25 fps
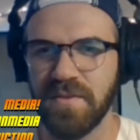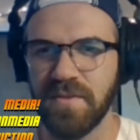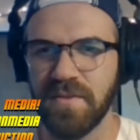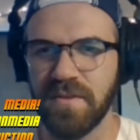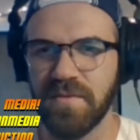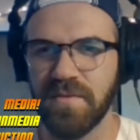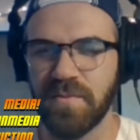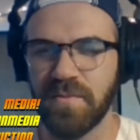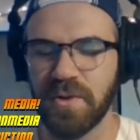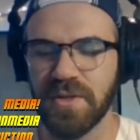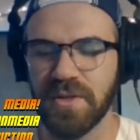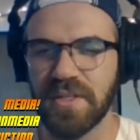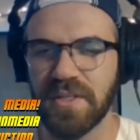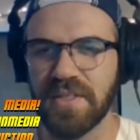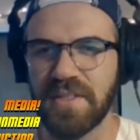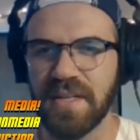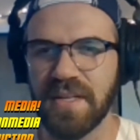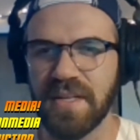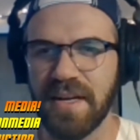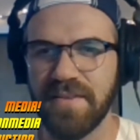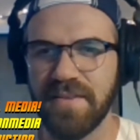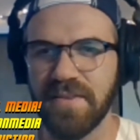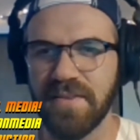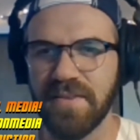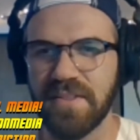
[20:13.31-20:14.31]
really
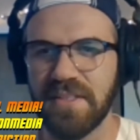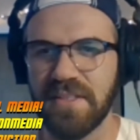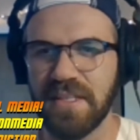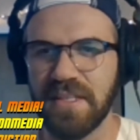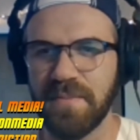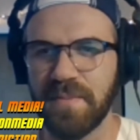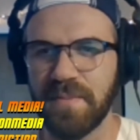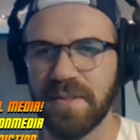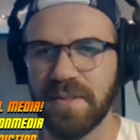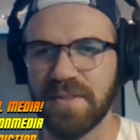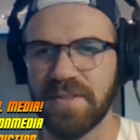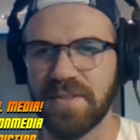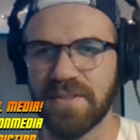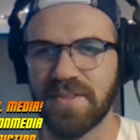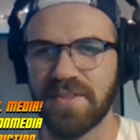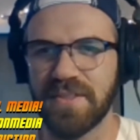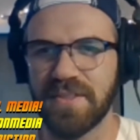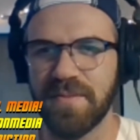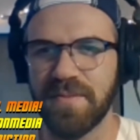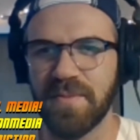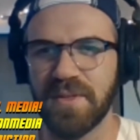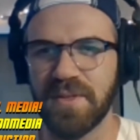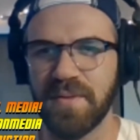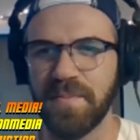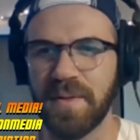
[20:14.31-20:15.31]
diving deep into
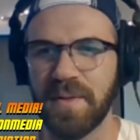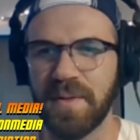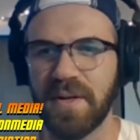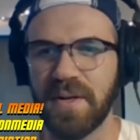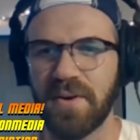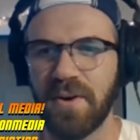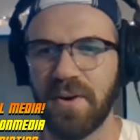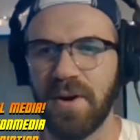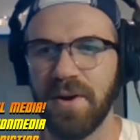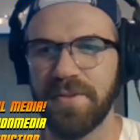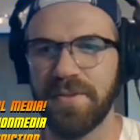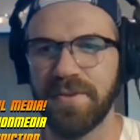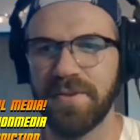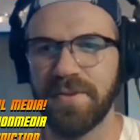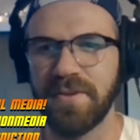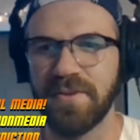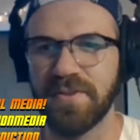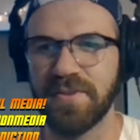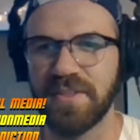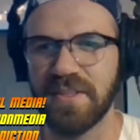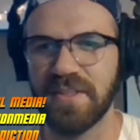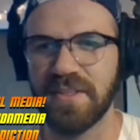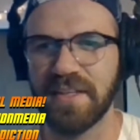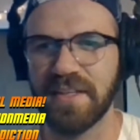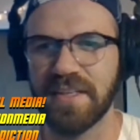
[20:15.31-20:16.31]
some of the better
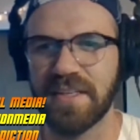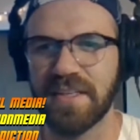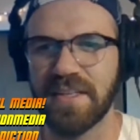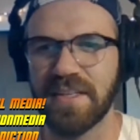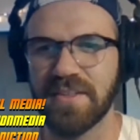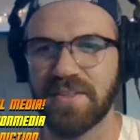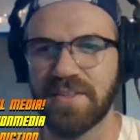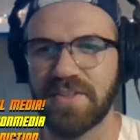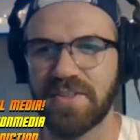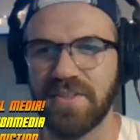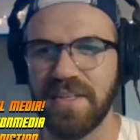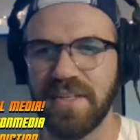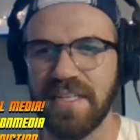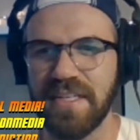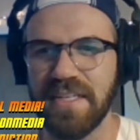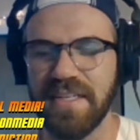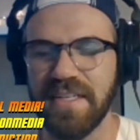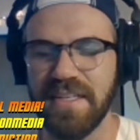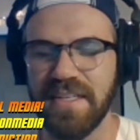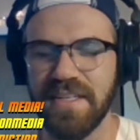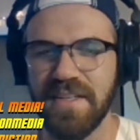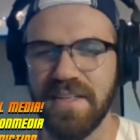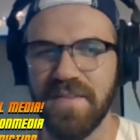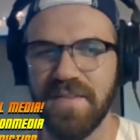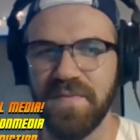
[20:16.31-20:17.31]
authors in like
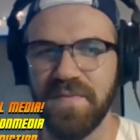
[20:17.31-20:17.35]
history,